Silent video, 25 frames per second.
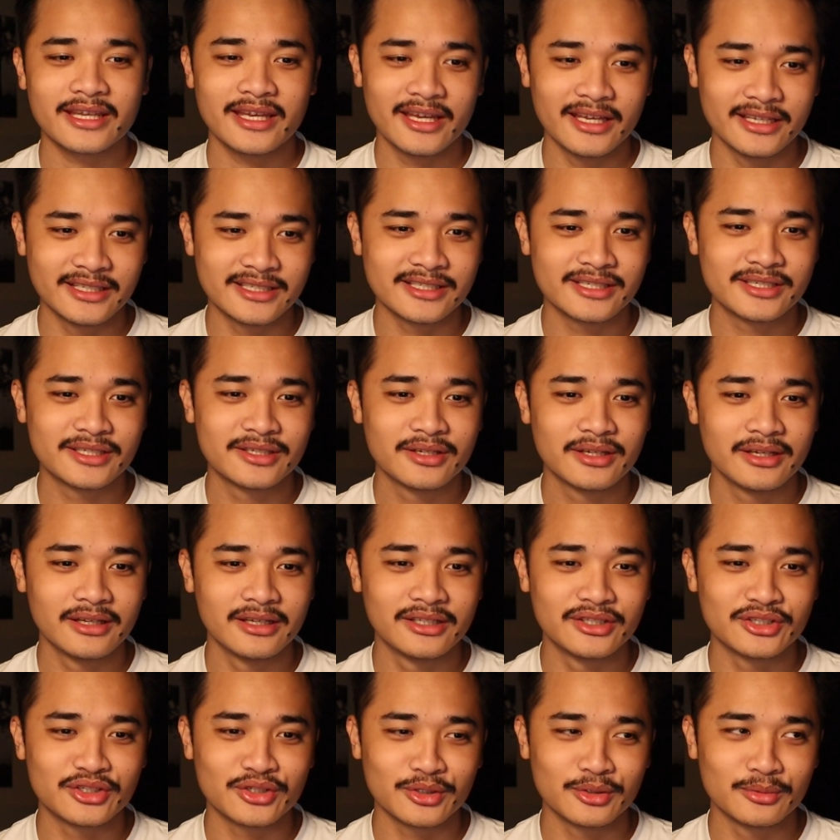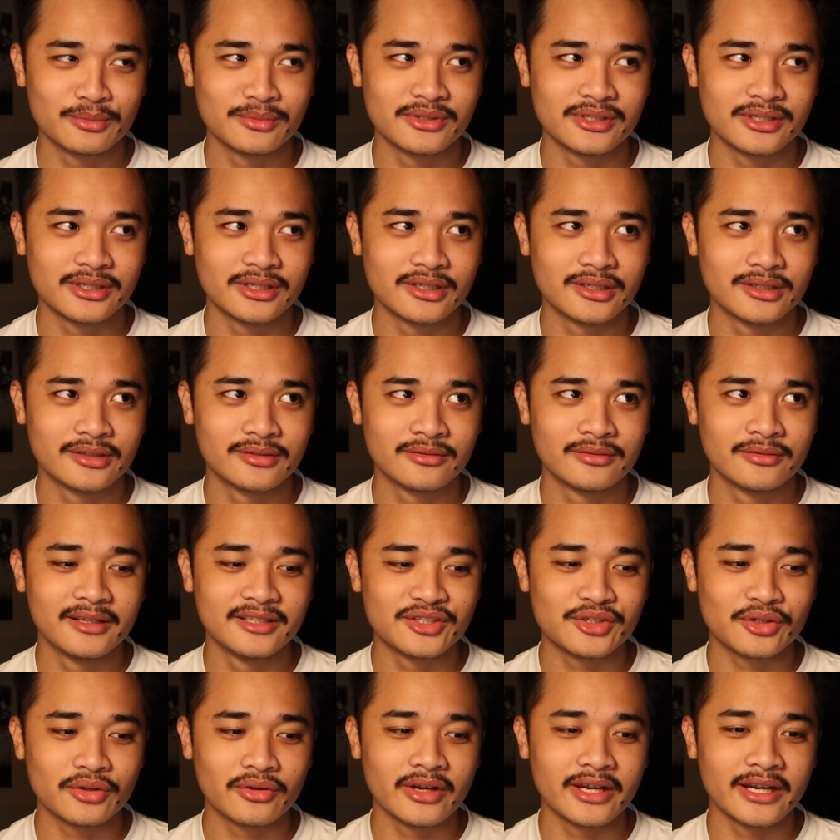case in terms of
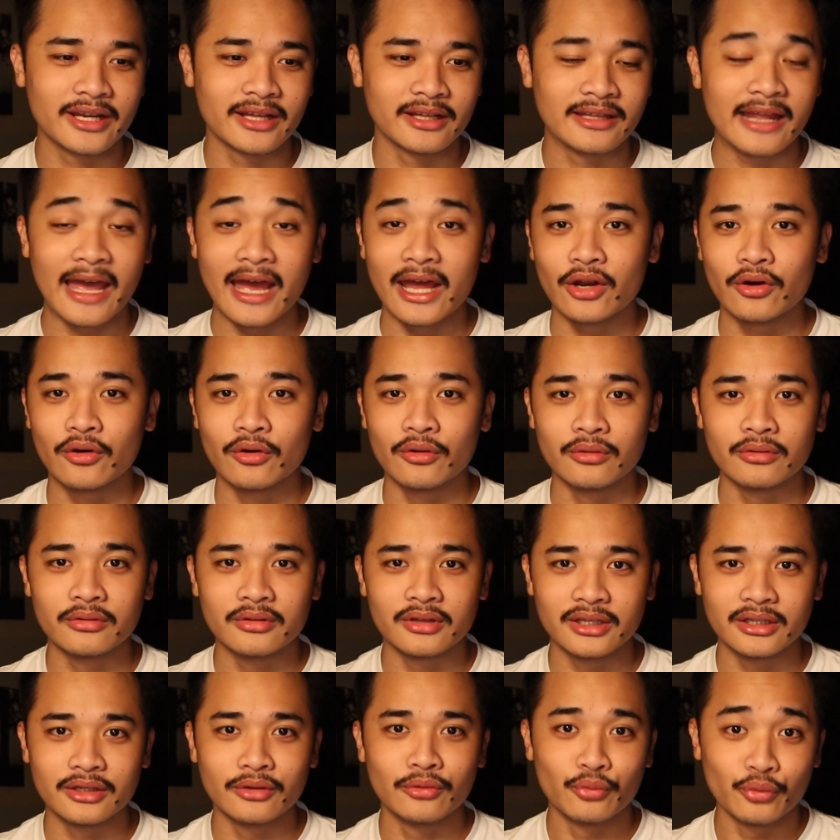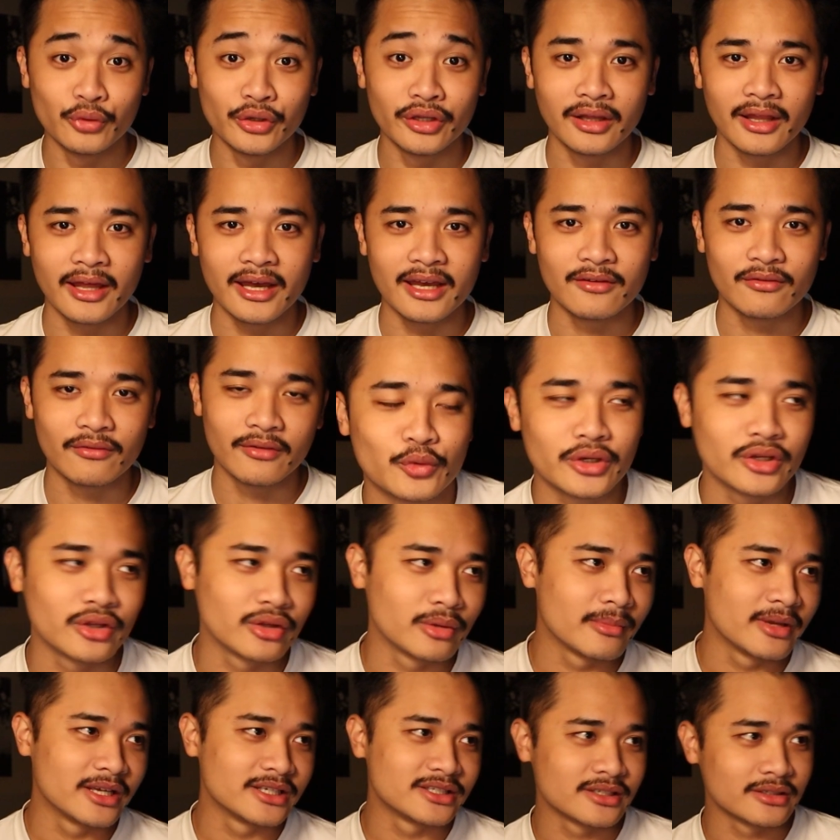integrating Nano in real life, where you
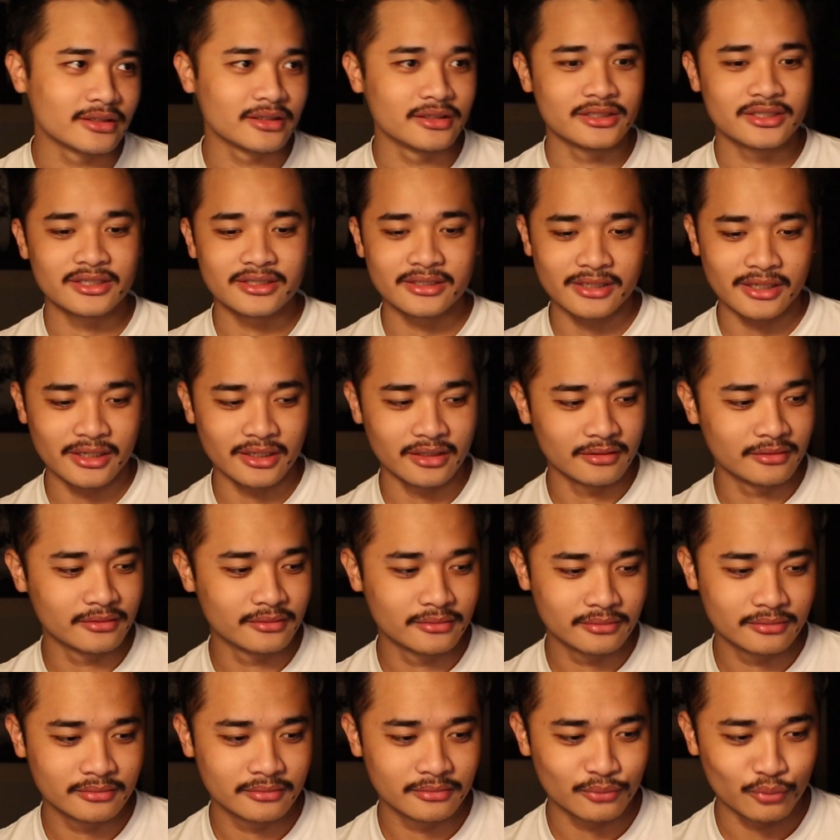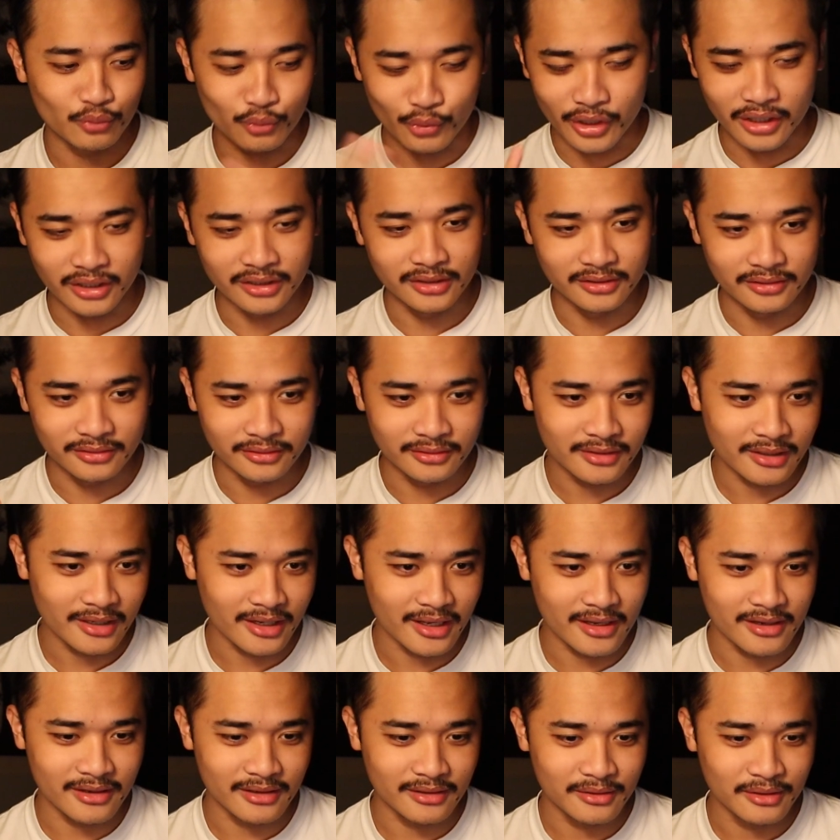can basically just like run
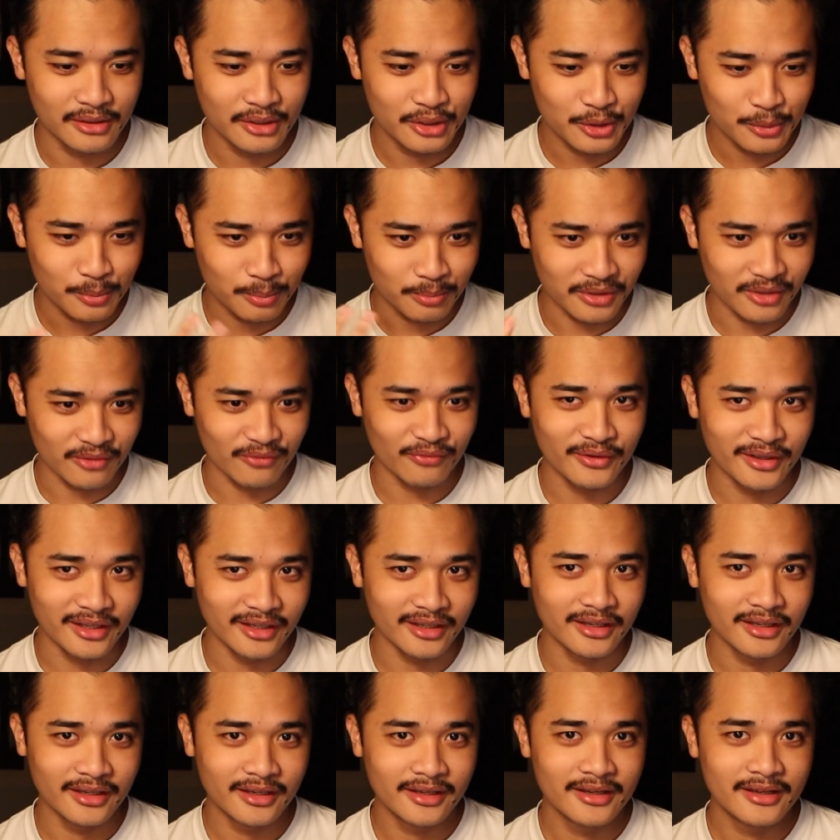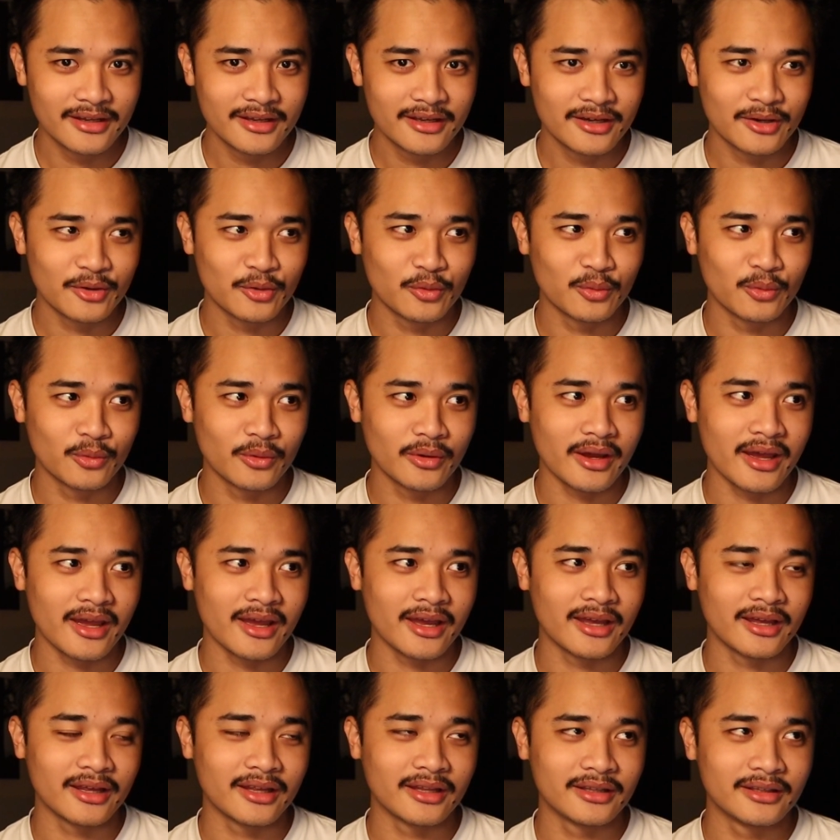and be fit
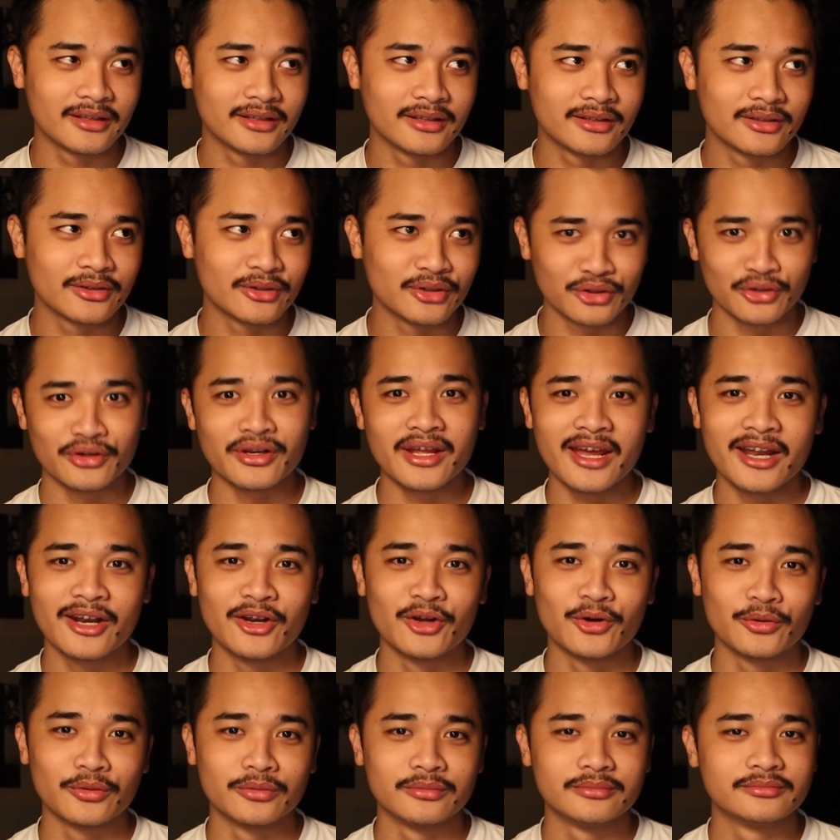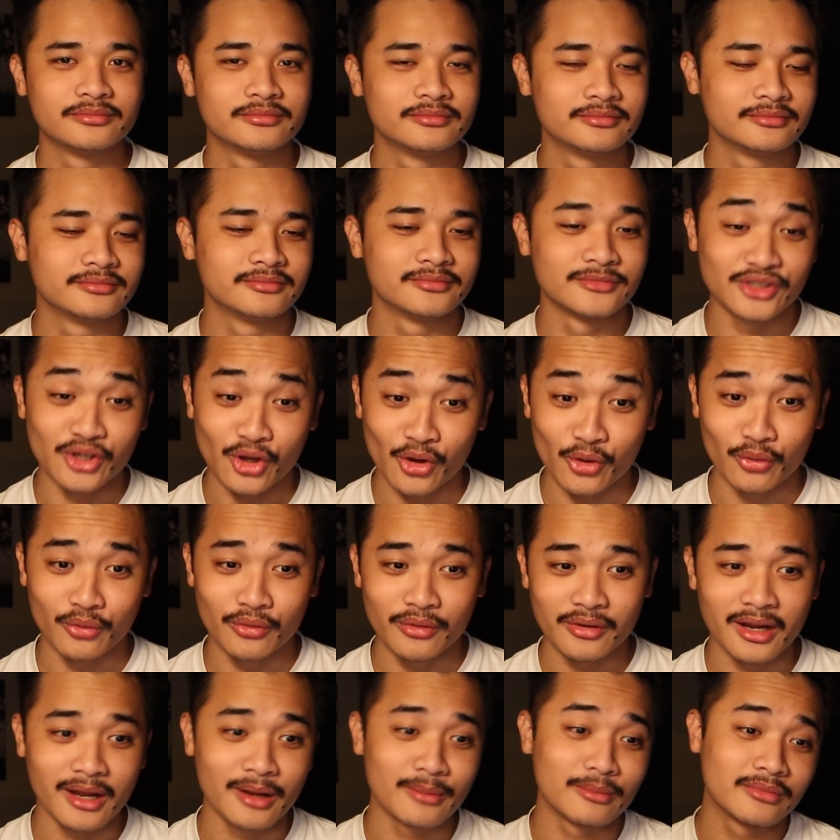and earn Nano. So
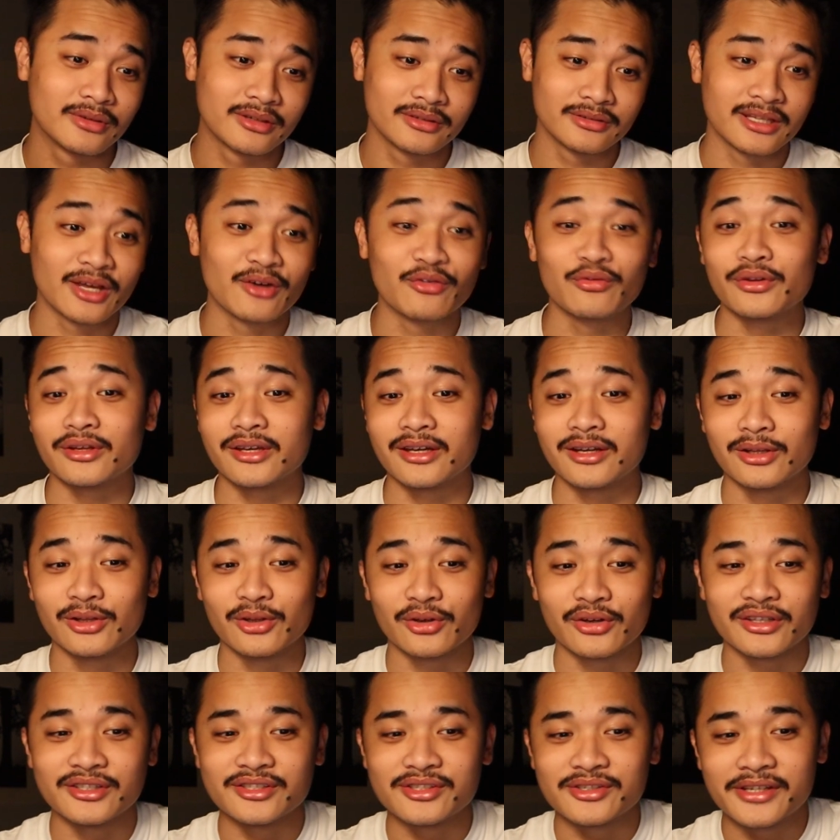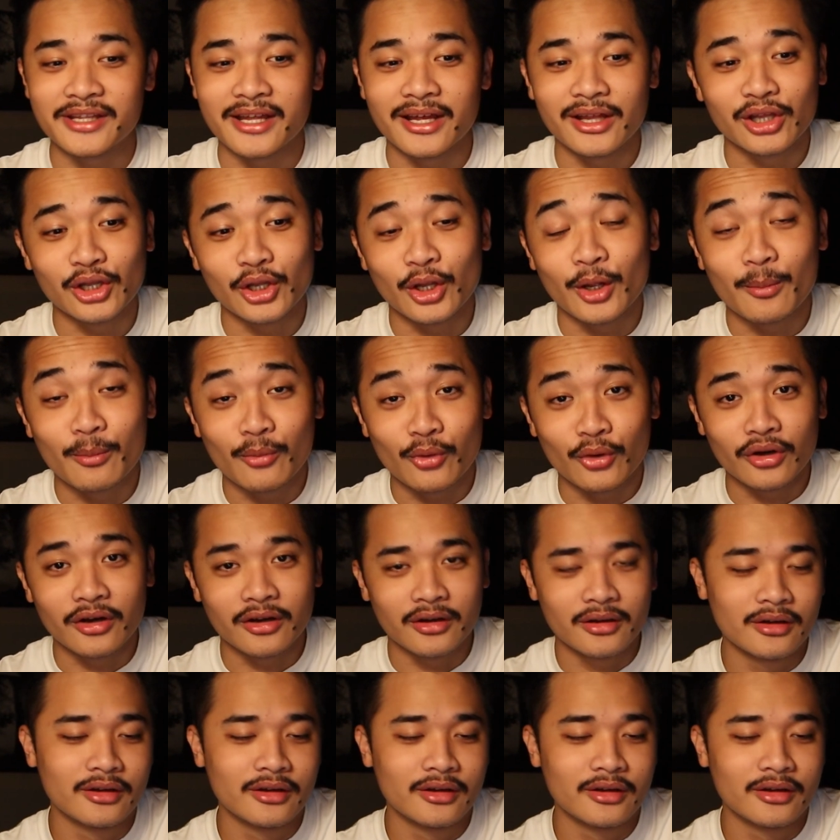I'm definitely going to look into that a lot more.